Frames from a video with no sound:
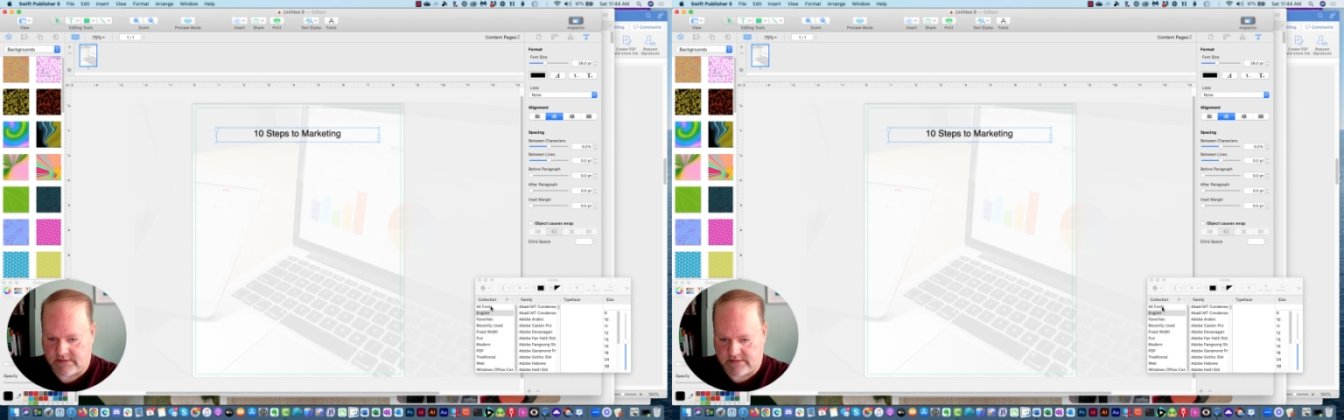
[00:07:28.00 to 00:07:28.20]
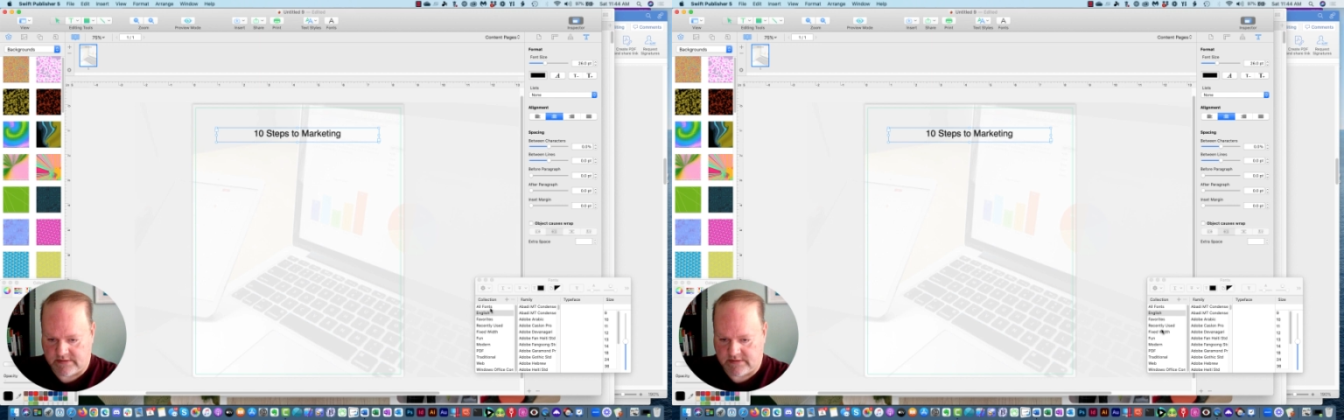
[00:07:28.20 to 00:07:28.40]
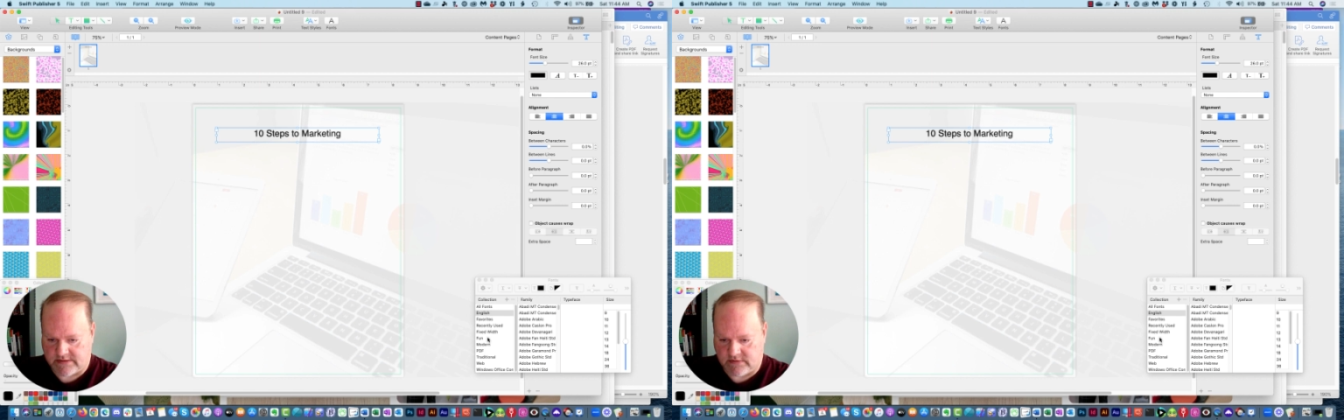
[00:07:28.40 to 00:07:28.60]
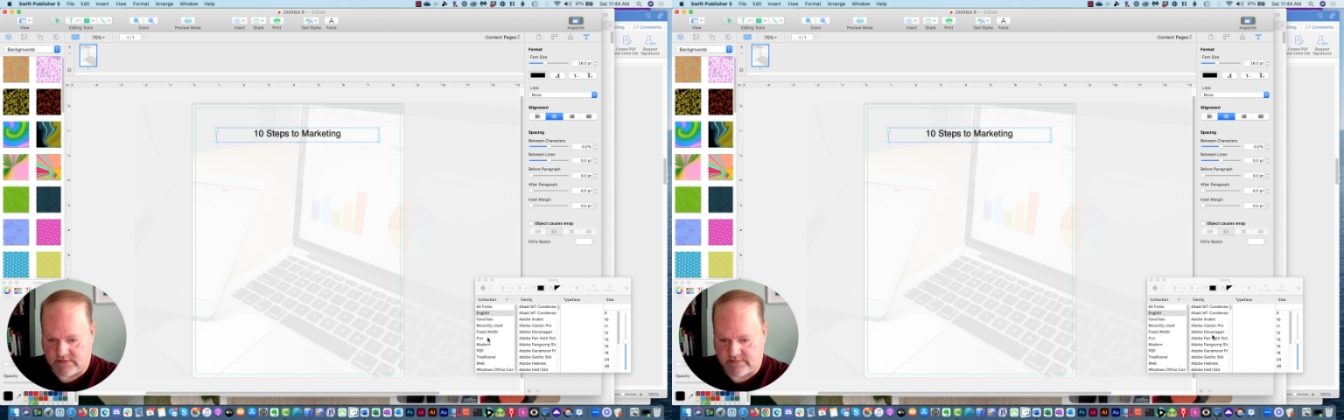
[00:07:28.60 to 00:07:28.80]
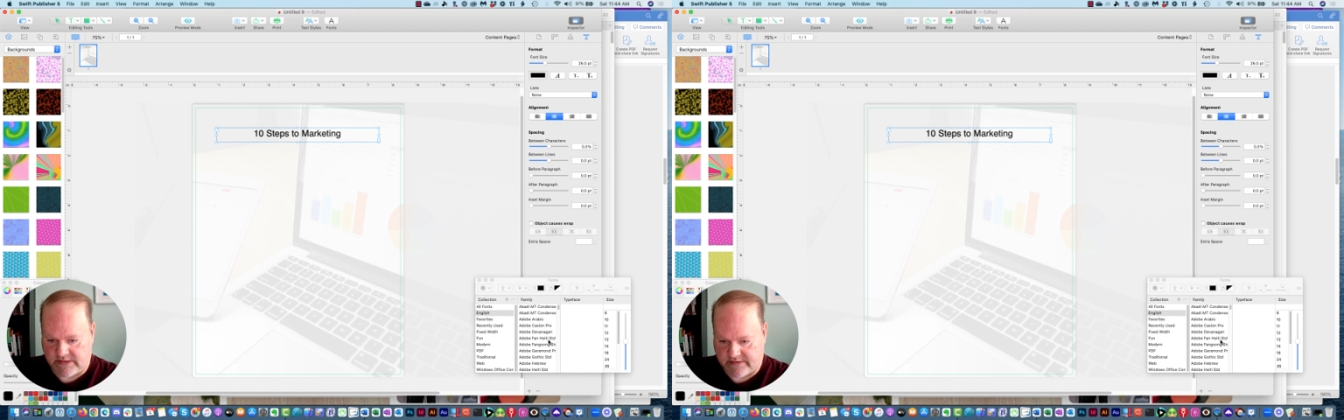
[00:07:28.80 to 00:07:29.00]
So we'll
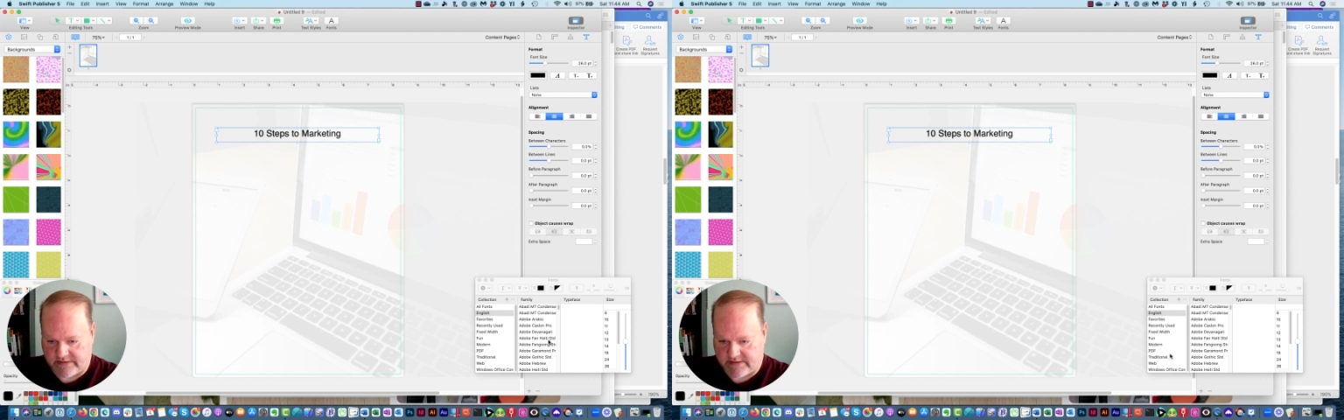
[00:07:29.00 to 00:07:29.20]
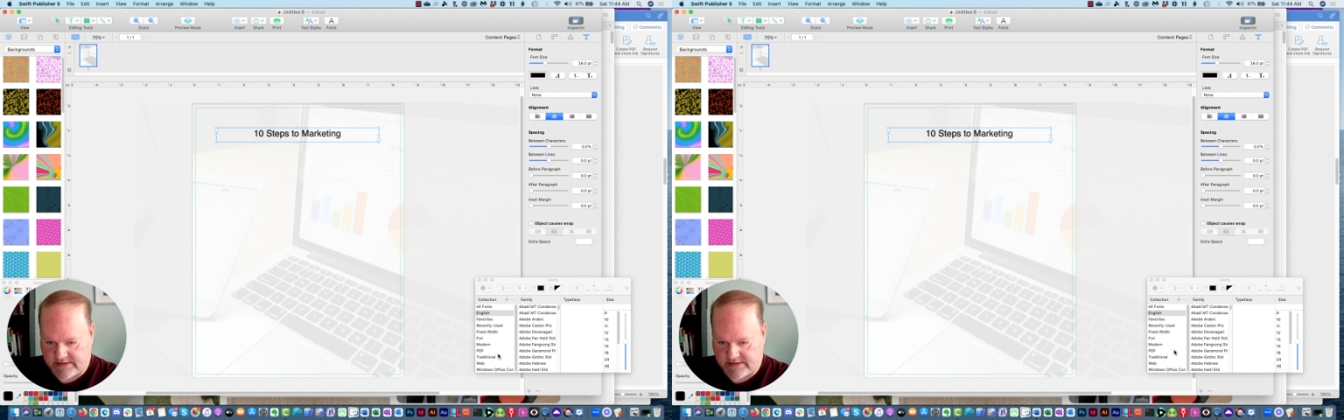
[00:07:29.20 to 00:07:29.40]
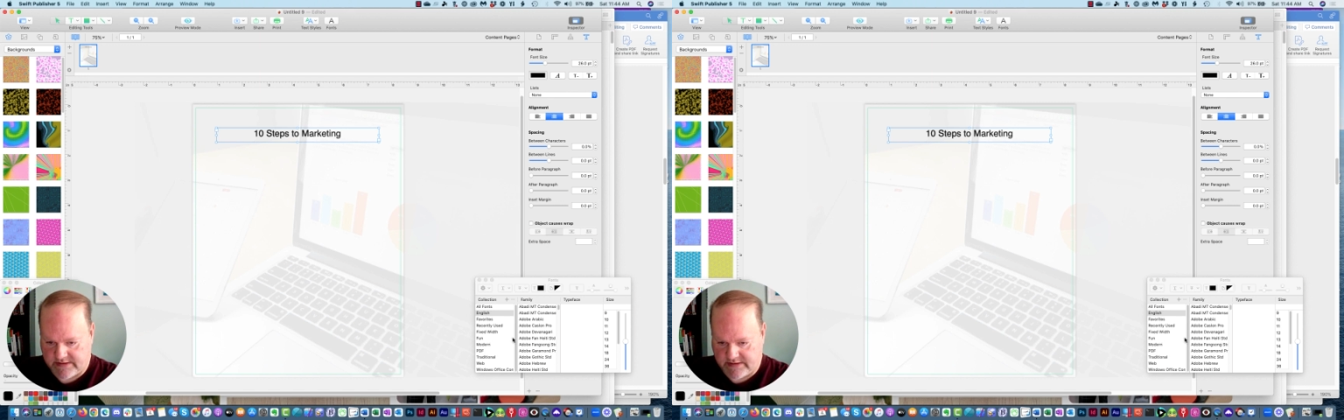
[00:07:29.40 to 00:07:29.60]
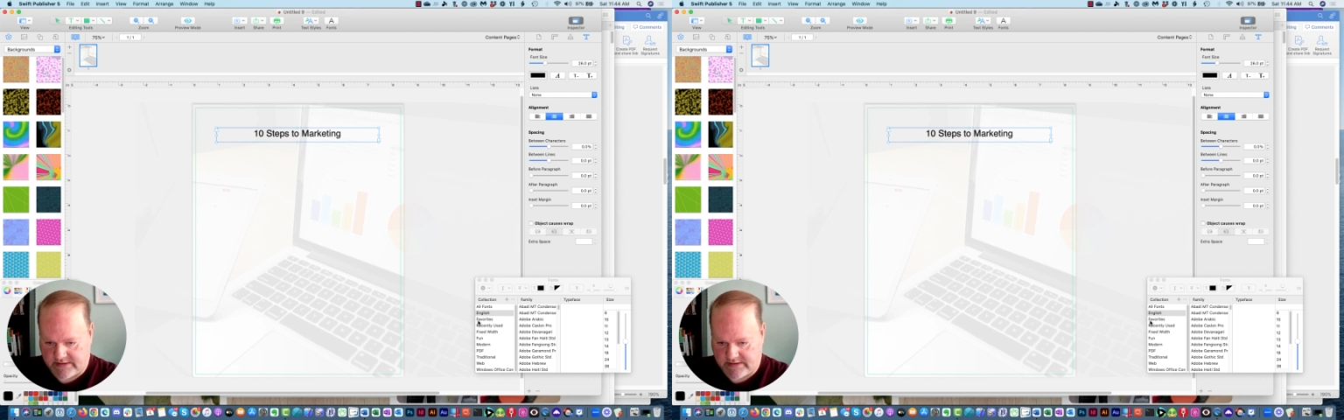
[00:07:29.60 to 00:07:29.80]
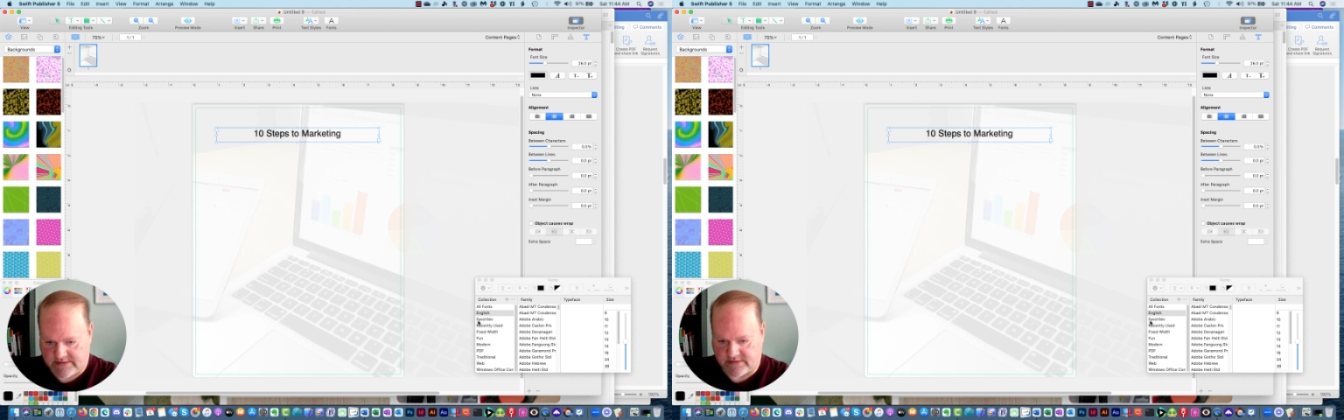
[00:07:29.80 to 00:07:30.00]
make this
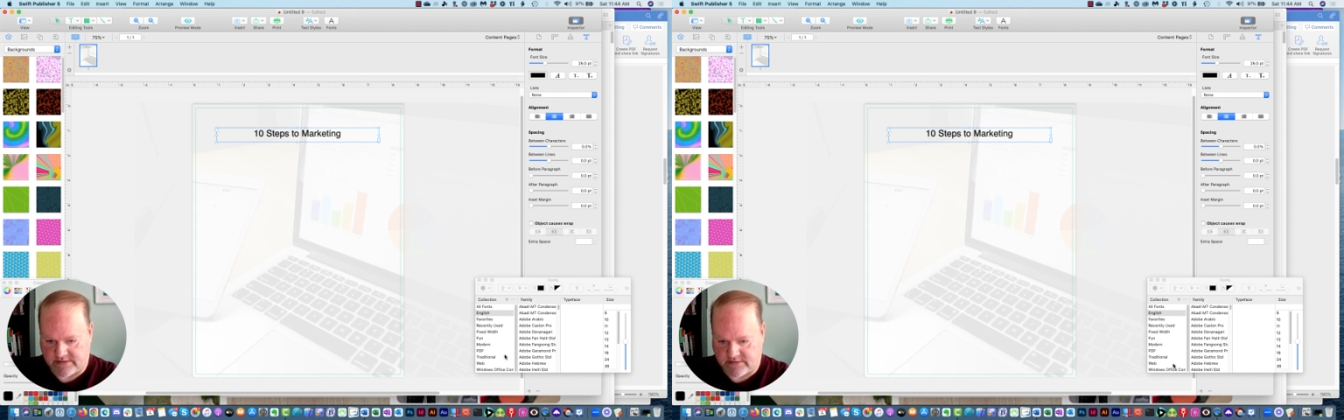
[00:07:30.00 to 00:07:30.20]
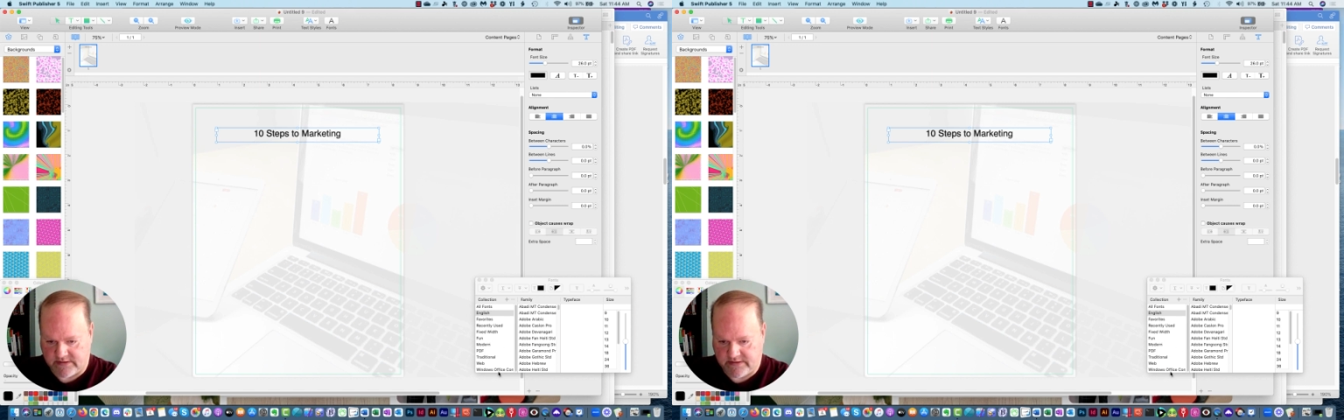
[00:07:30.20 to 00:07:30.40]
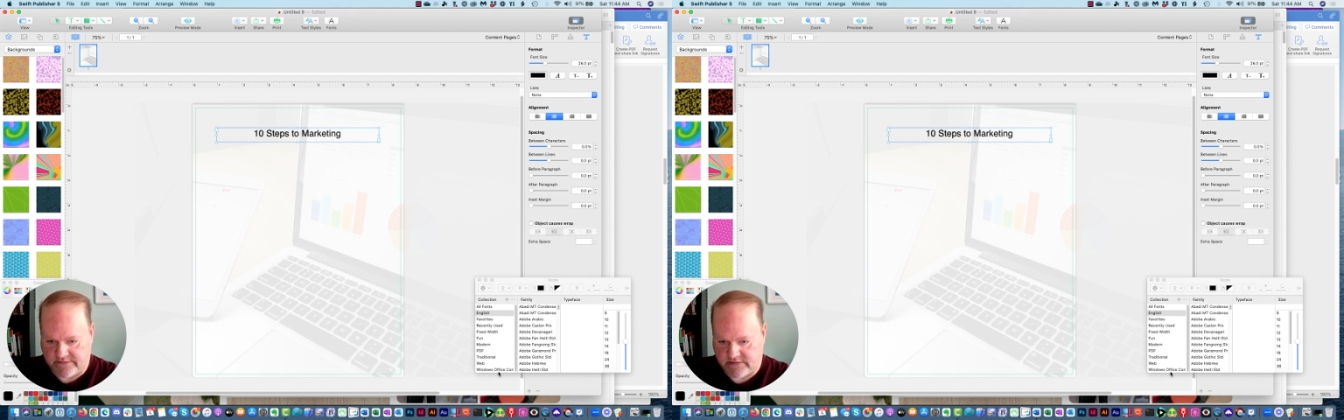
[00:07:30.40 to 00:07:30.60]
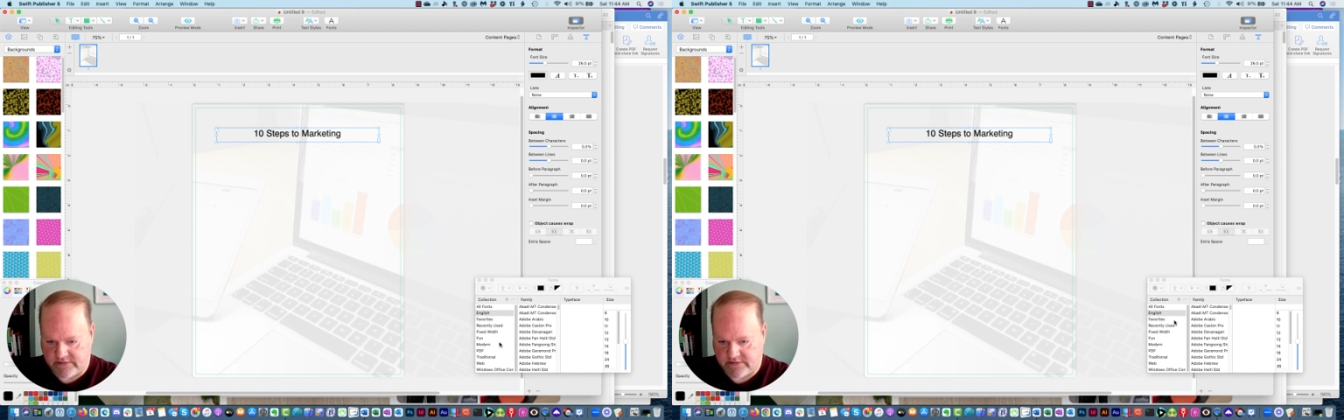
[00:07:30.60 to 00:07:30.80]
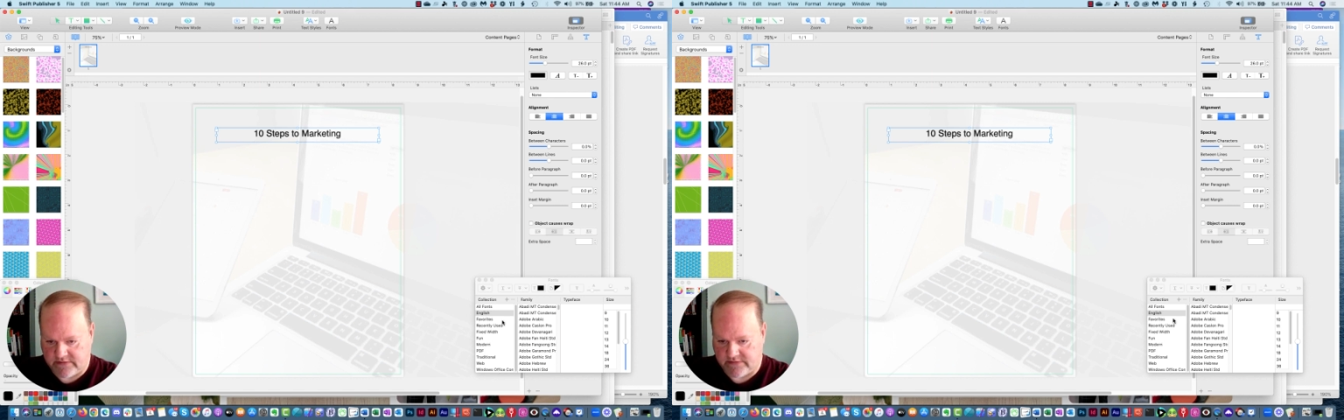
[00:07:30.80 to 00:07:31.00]
a serif
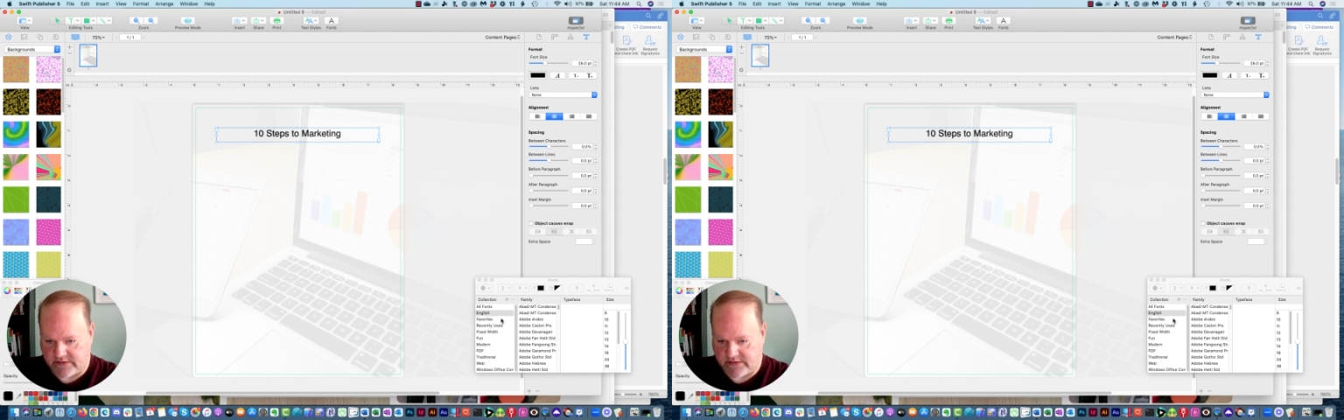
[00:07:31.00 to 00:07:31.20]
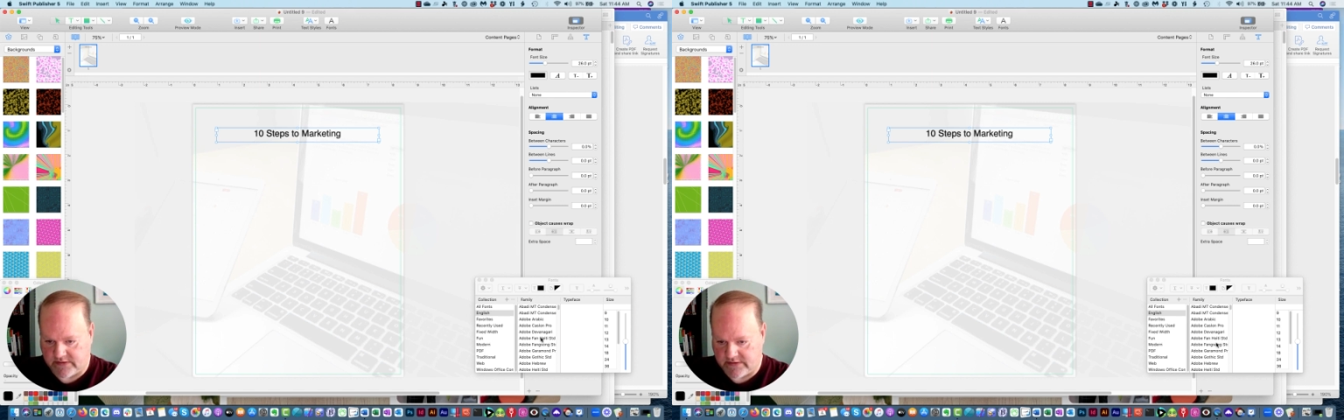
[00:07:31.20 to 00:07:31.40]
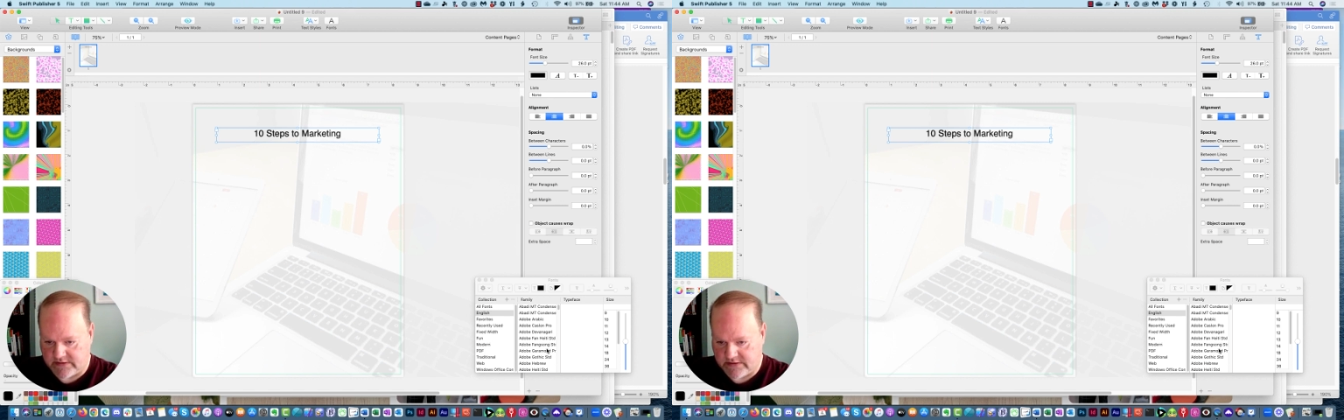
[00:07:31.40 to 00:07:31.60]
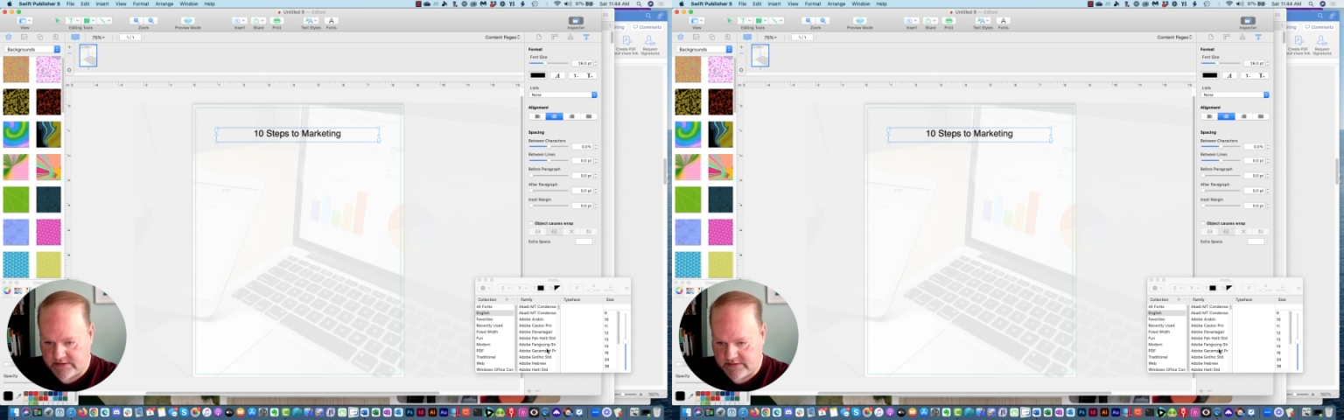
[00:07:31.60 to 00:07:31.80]
font.